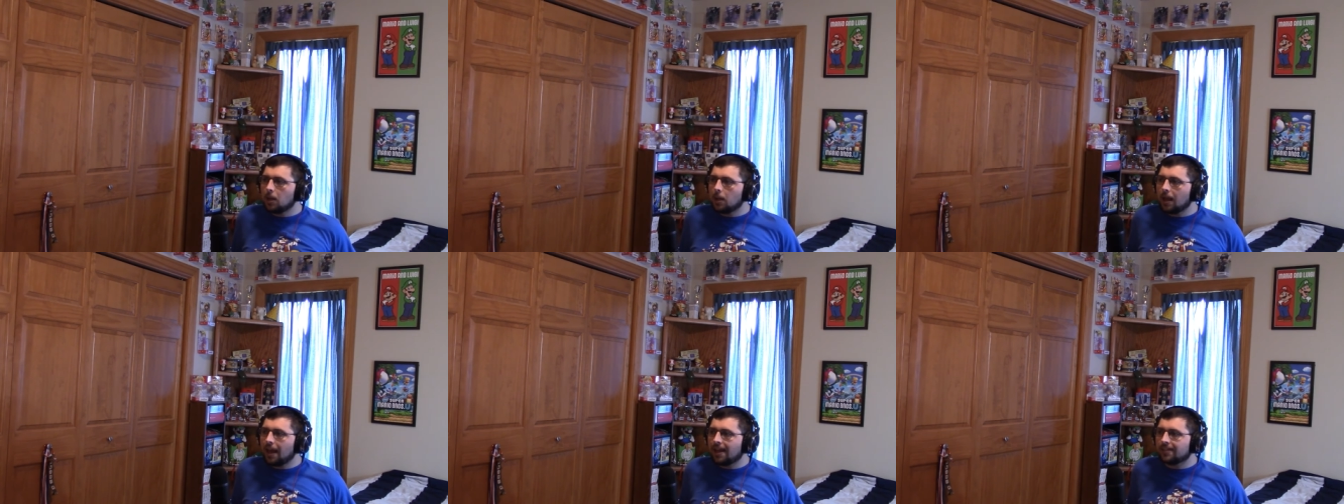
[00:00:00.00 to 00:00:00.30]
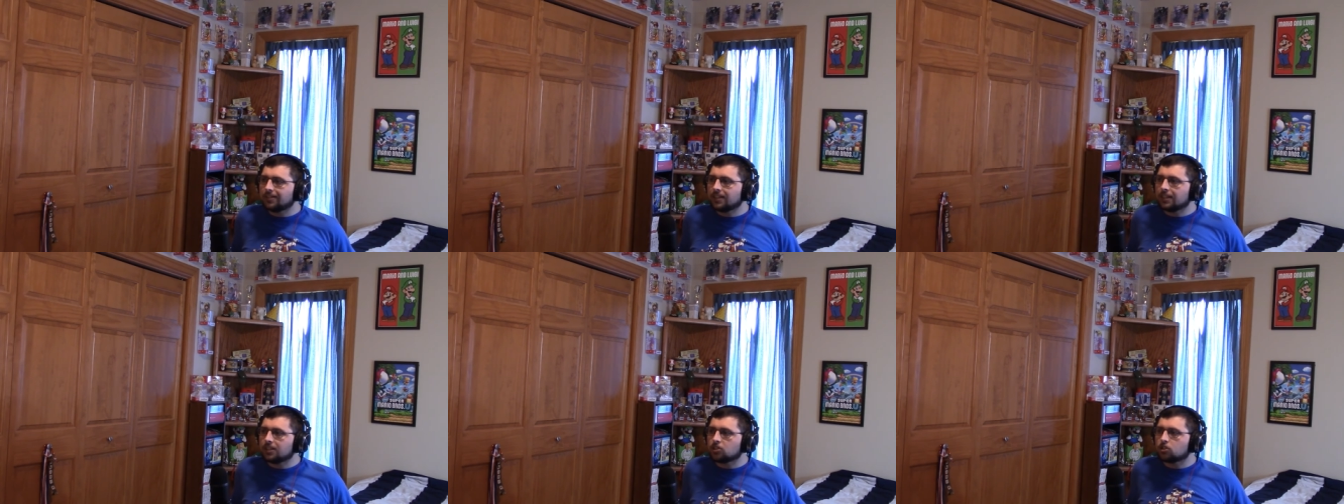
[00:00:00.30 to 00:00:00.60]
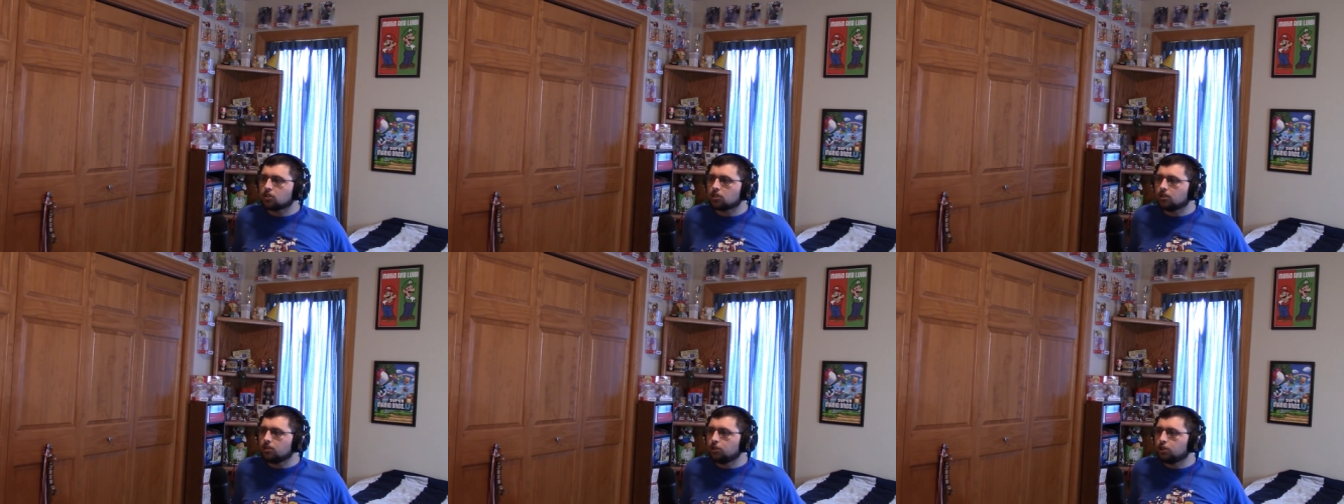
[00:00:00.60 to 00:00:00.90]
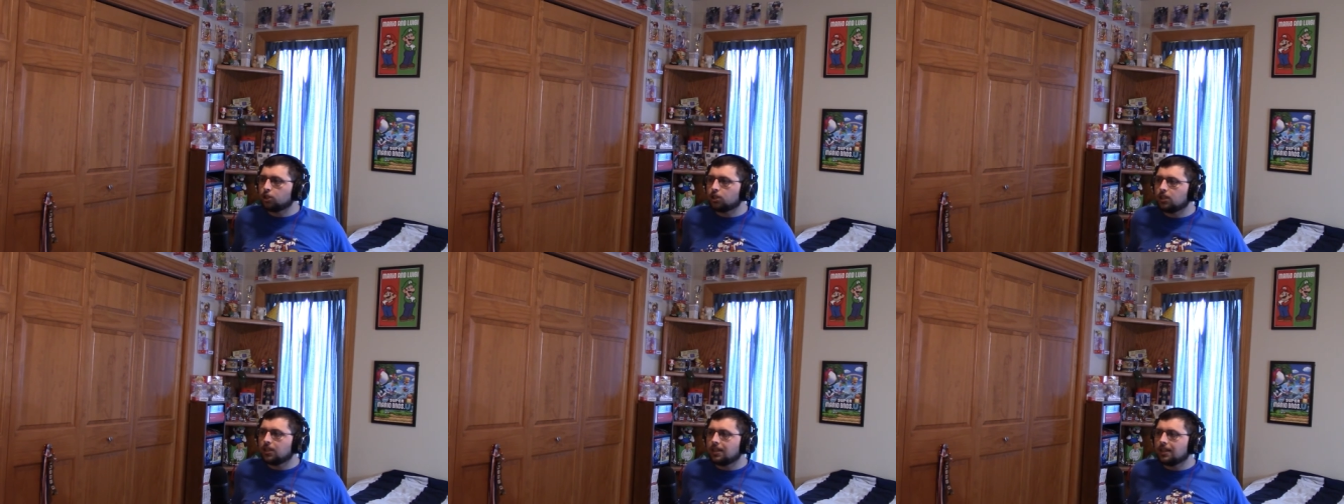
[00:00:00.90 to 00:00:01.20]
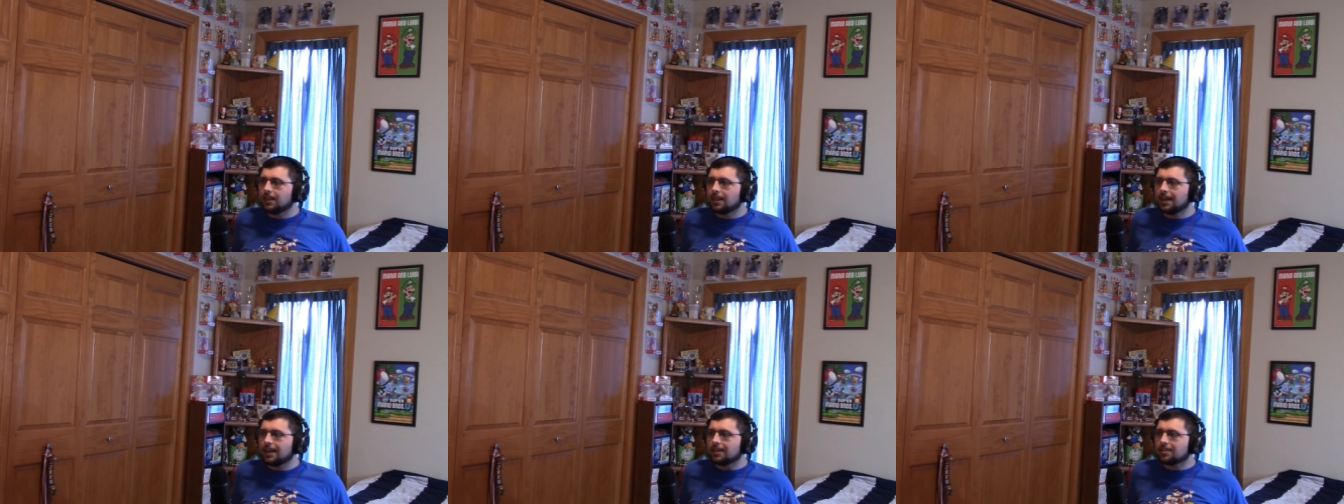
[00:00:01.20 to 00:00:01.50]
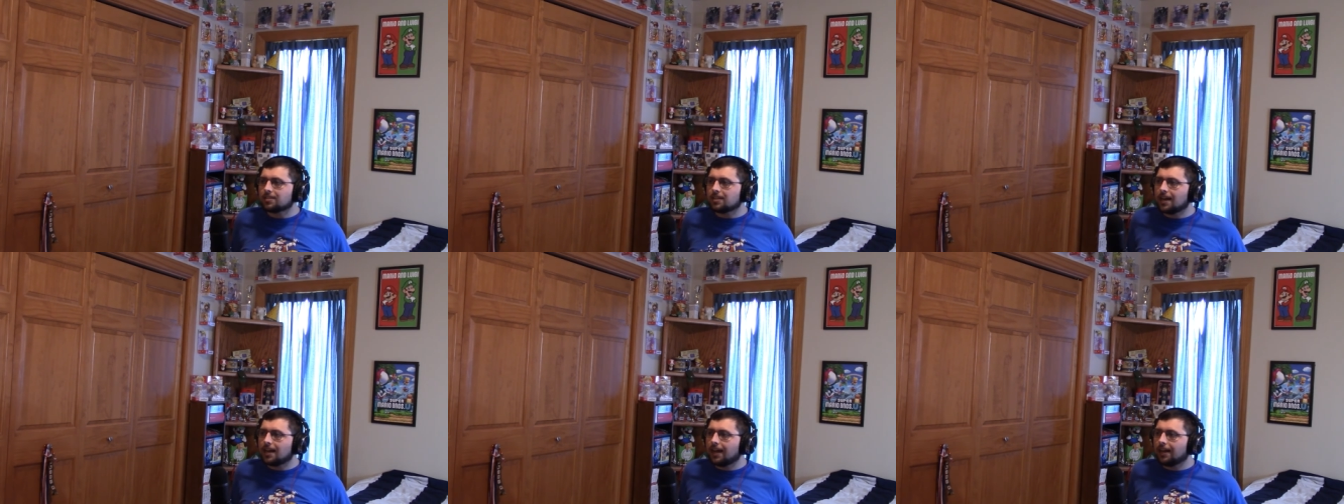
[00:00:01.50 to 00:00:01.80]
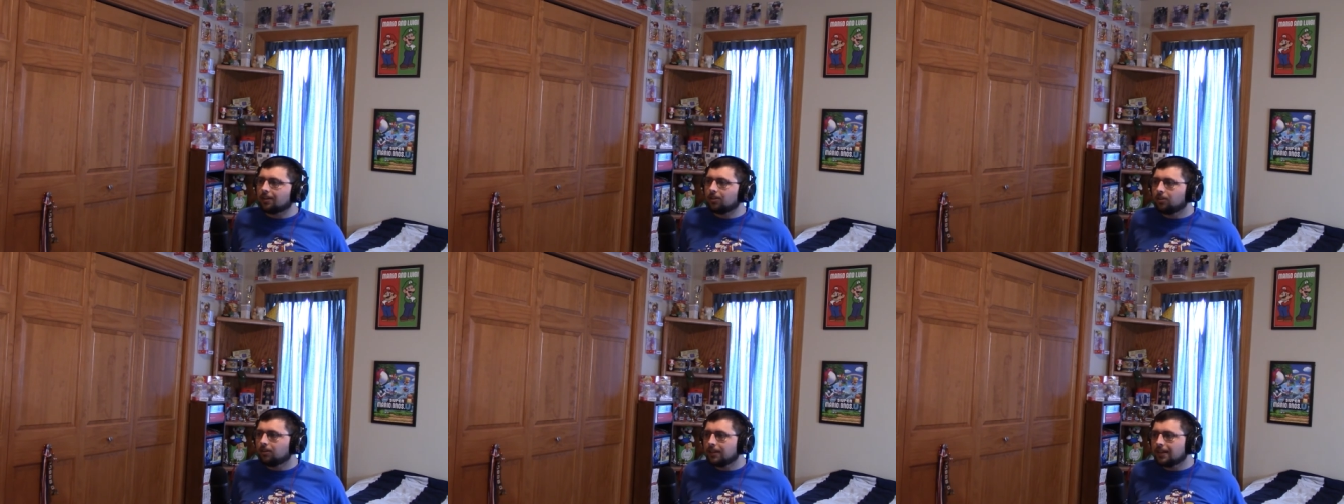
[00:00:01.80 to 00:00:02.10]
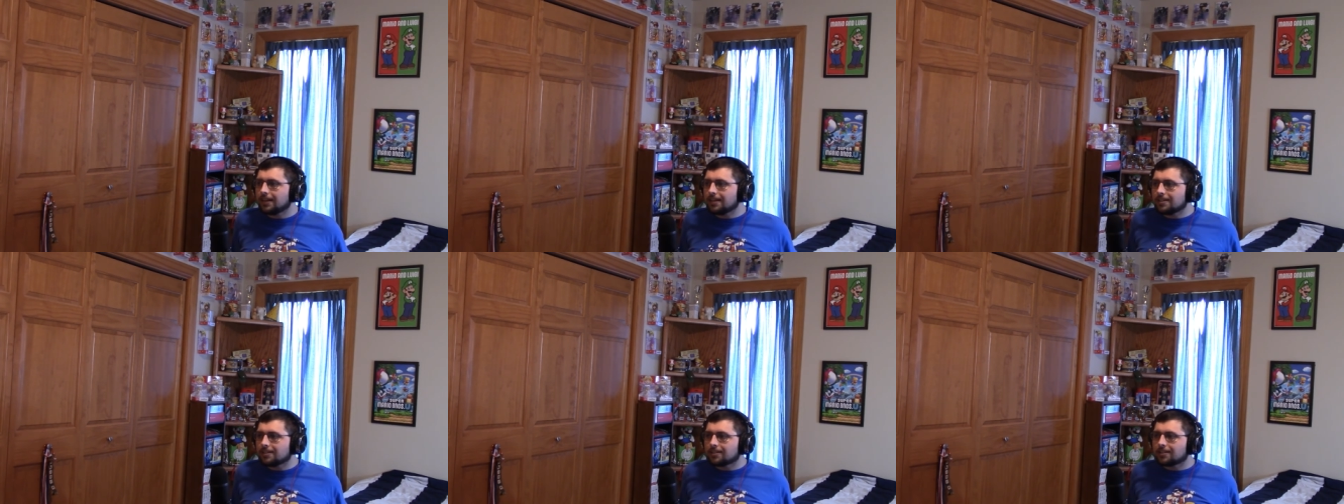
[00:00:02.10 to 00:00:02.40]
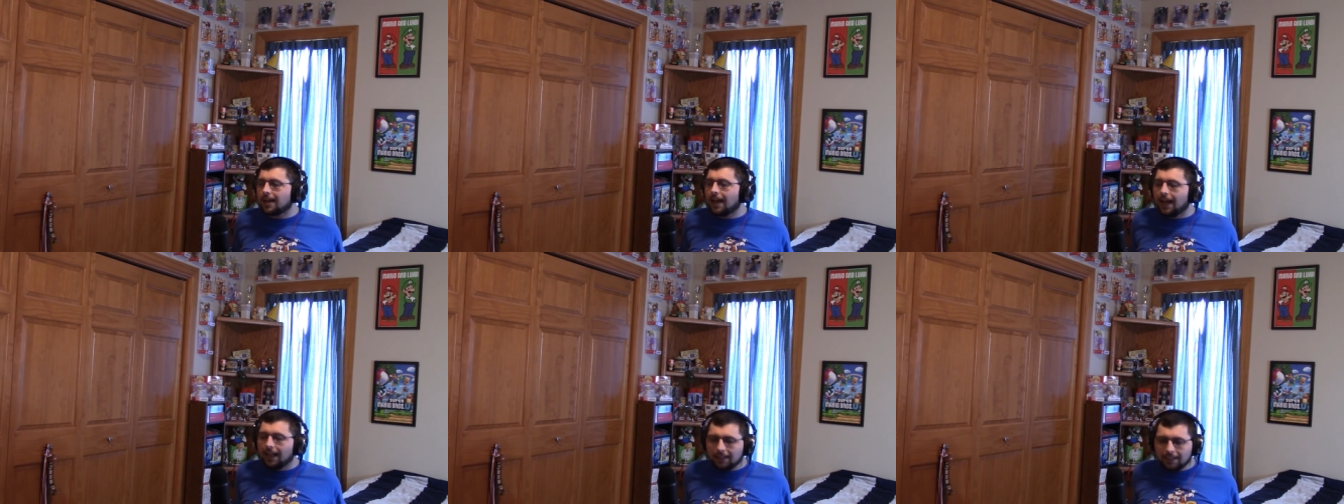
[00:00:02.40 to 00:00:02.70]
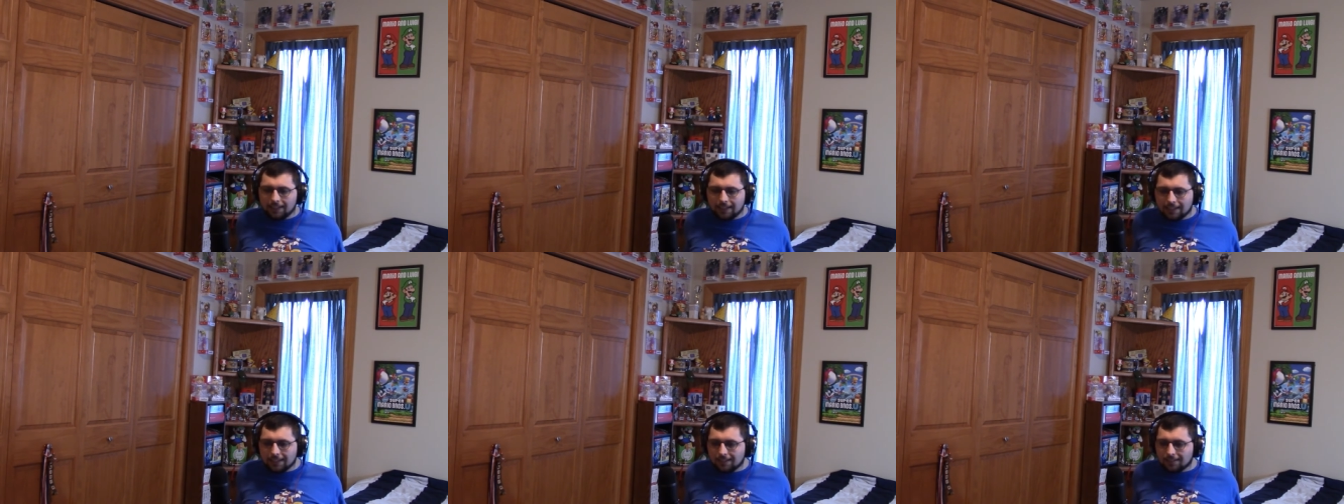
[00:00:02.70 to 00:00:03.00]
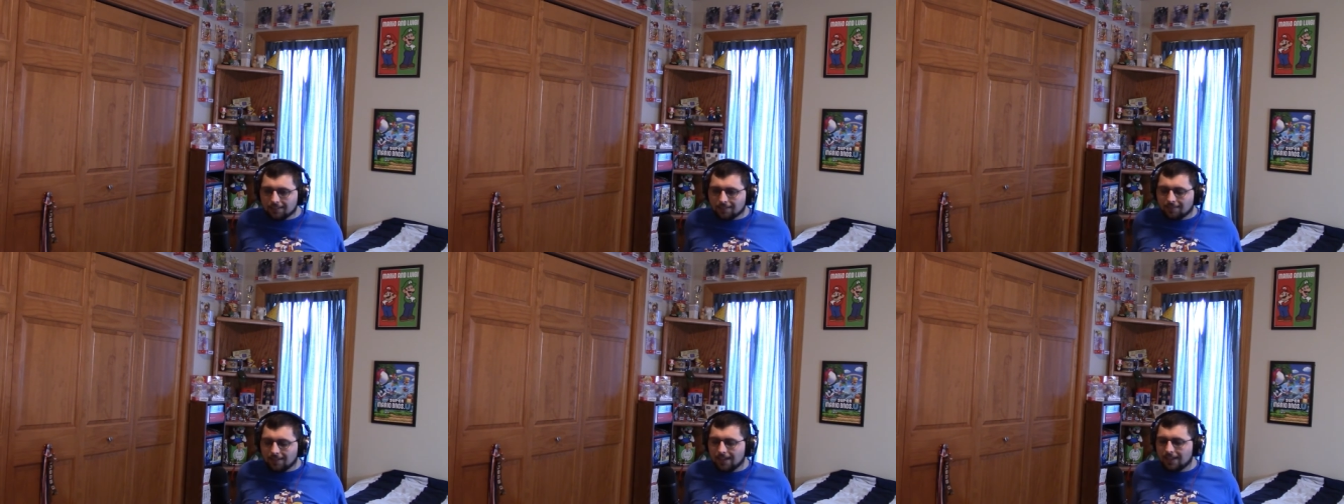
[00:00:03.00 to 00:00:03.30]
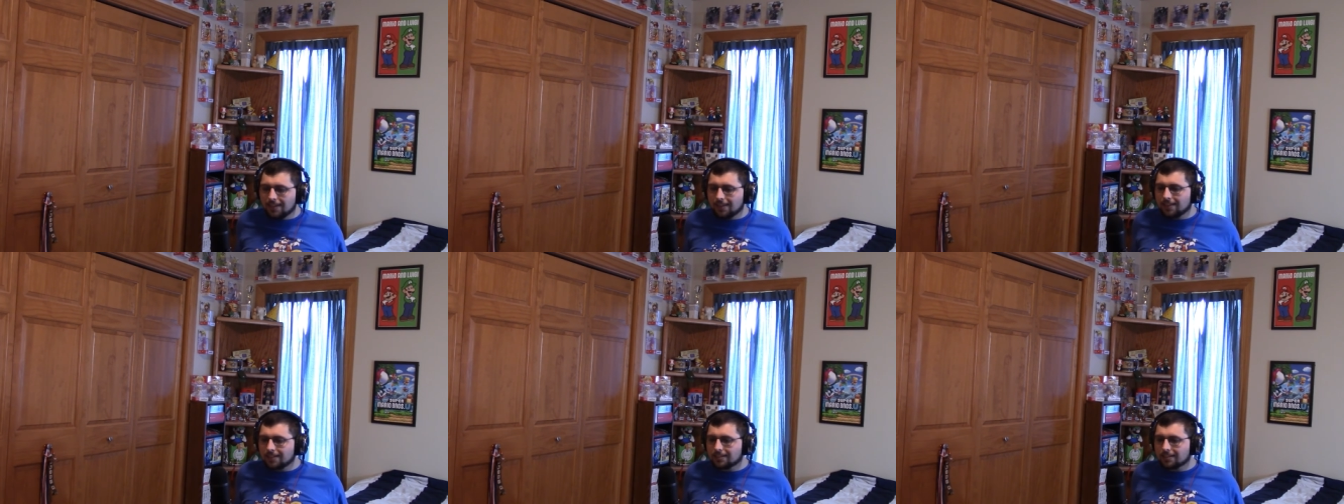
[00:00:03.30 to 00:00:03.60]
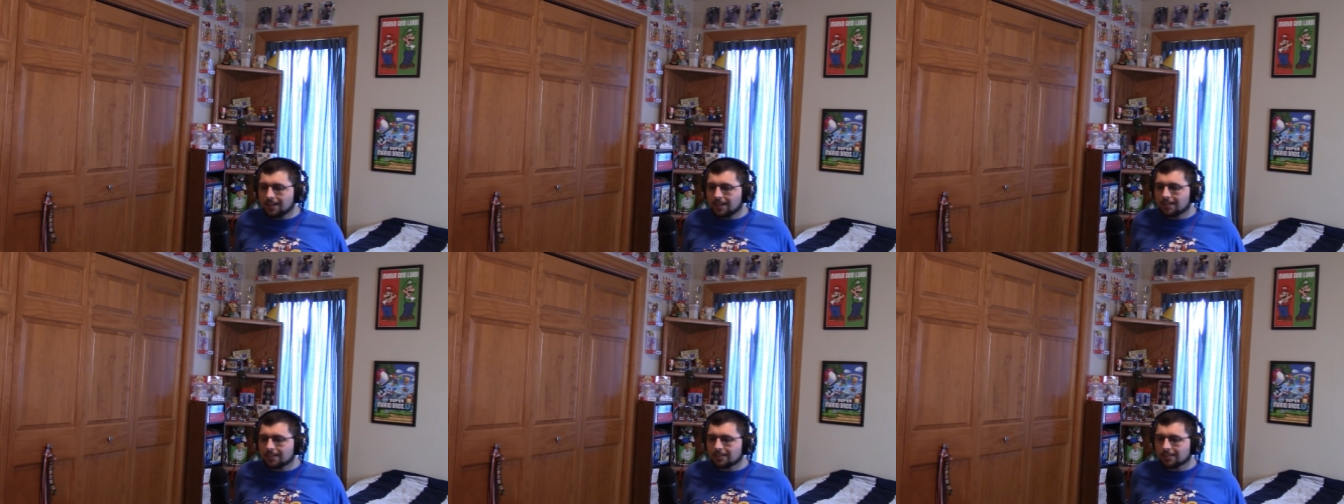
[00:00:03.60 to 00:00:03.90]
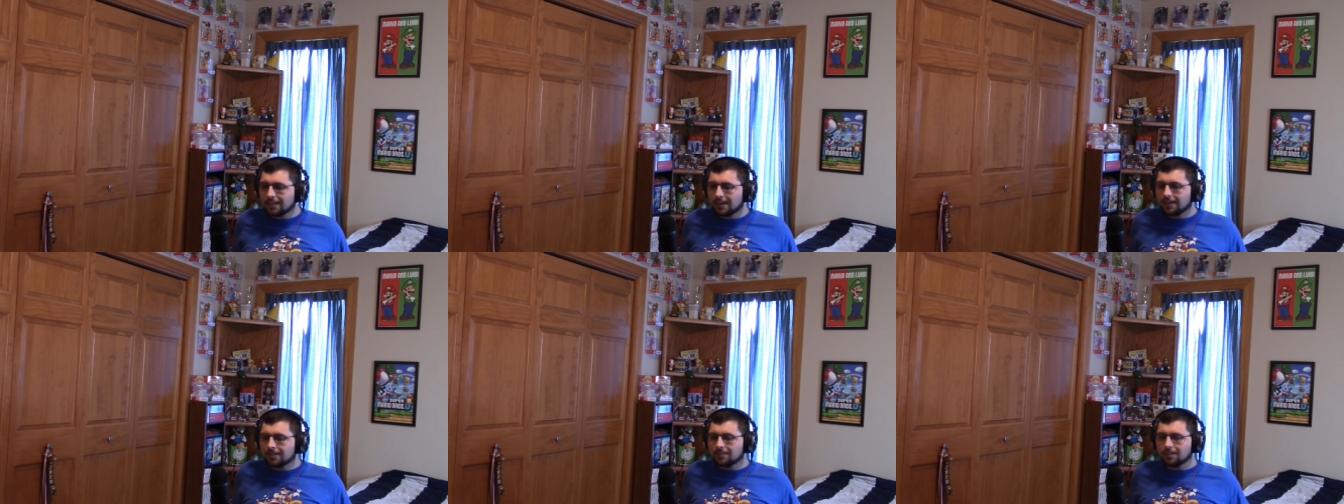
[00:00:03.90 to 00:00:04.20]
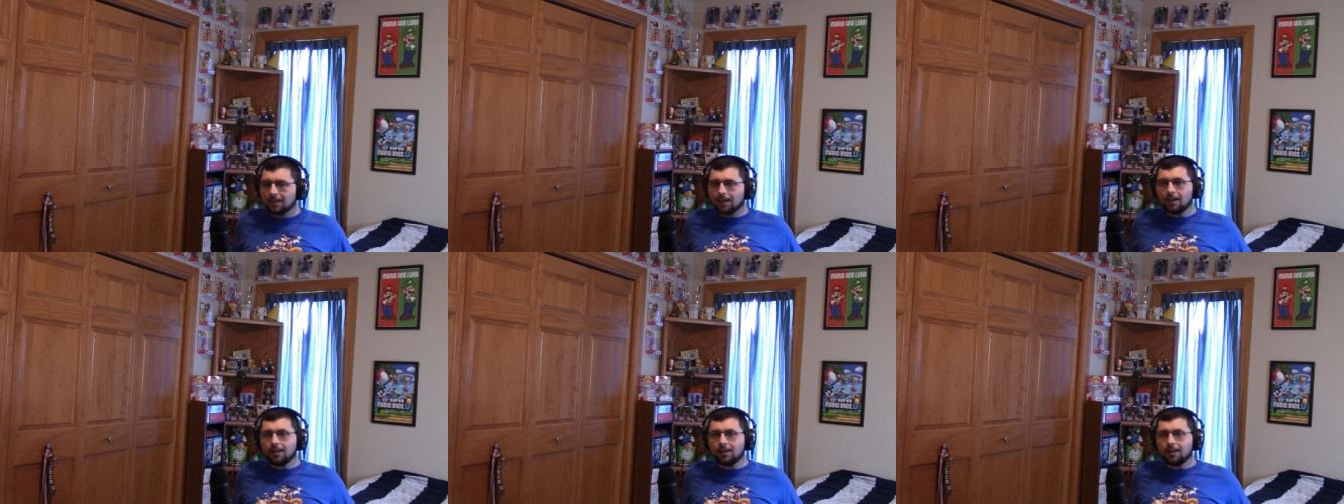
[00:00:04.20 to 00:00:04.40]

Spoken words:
having a solution that is elegant in the sense that it's like,